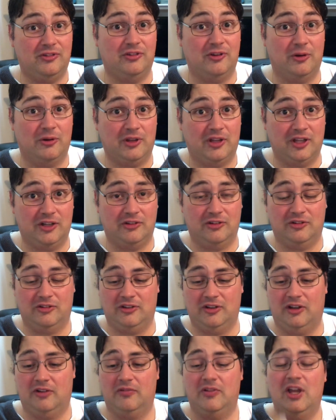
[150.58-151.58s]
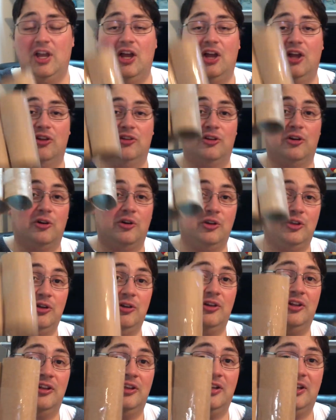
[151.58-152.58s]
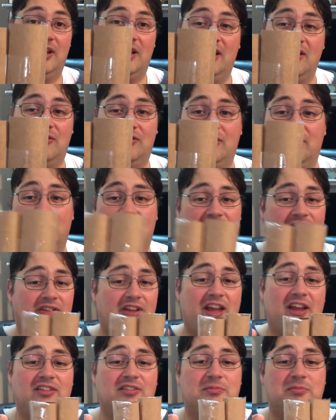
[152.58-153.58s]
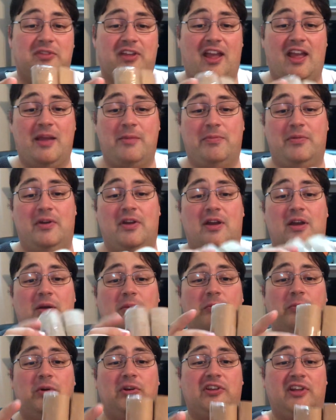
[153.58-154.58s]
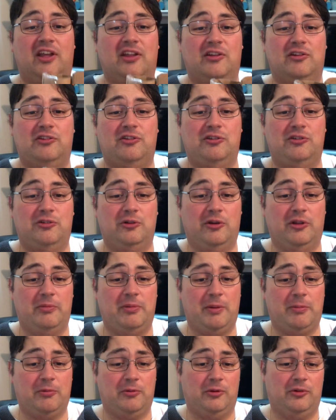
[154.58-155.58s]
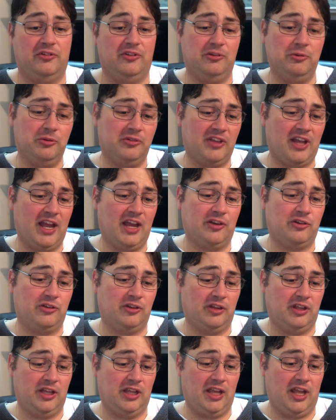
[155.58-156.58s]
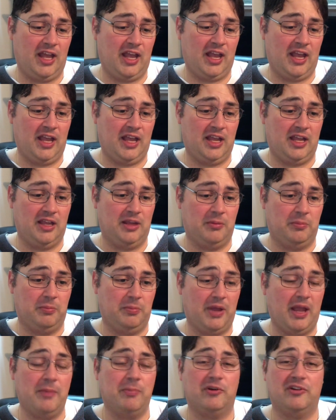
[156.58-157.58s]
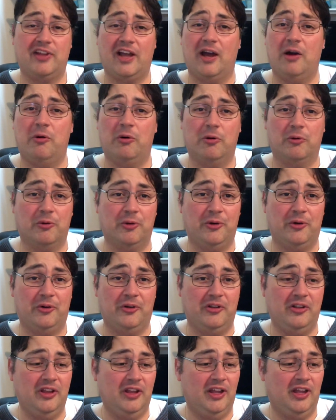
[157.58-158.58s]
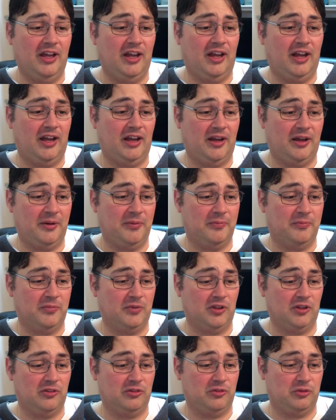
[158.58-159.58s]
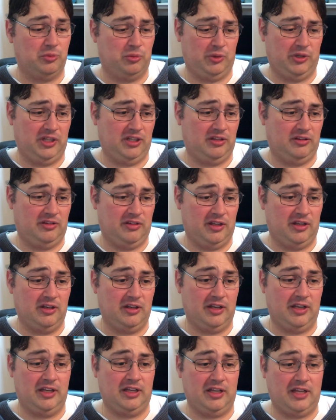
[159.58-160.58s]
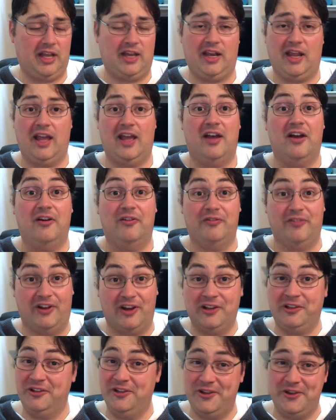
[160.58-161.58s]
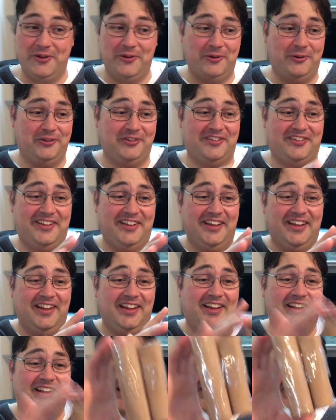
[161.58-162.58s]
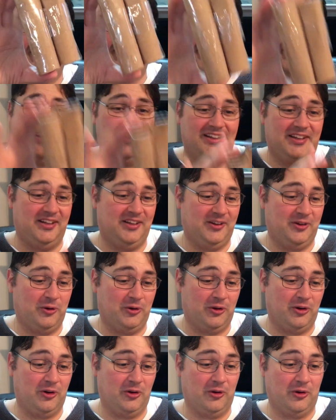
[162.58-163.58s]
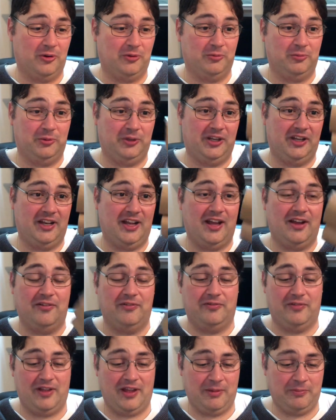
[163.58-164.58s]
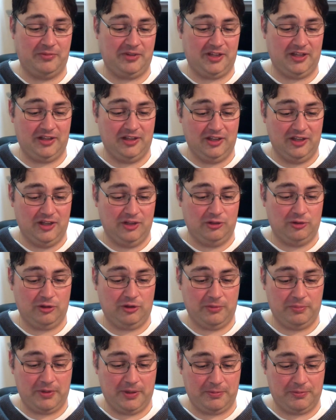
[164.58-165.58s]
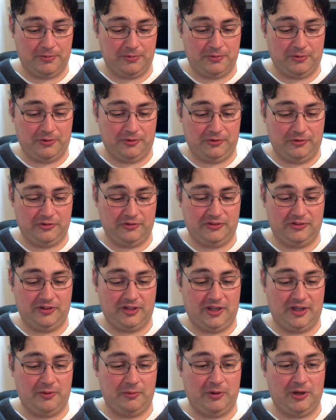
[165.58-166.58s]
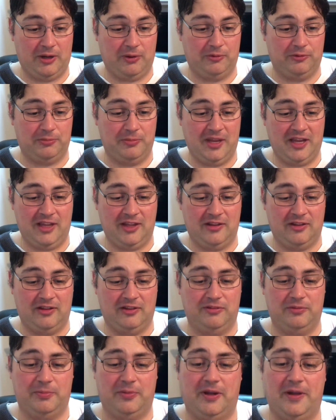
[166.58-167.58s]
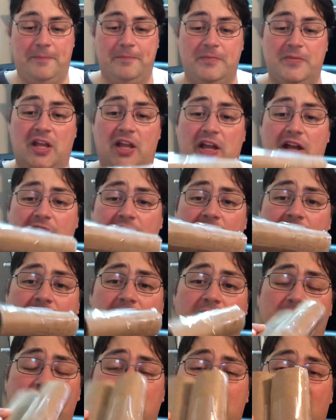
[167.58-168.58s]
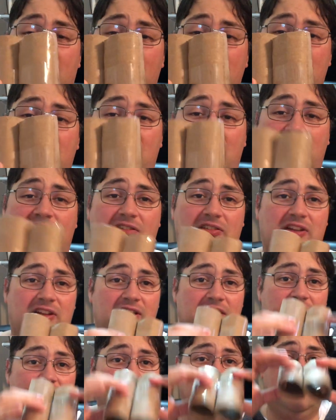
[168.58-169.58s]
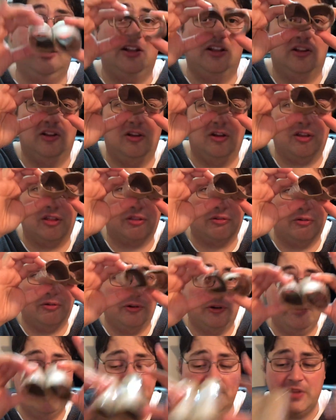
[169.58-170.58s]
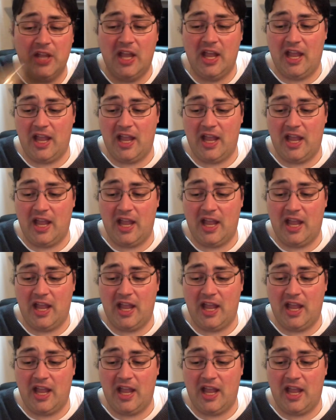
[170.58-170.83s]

Don't kid yourself. So you can easily just take some tape, put together 2 toilet paper rolls. This was actually a paper towel roll because we didn't yet have unused or we didn't have empty toilet paper rolls when I was making these. But, nice, easy, look through them.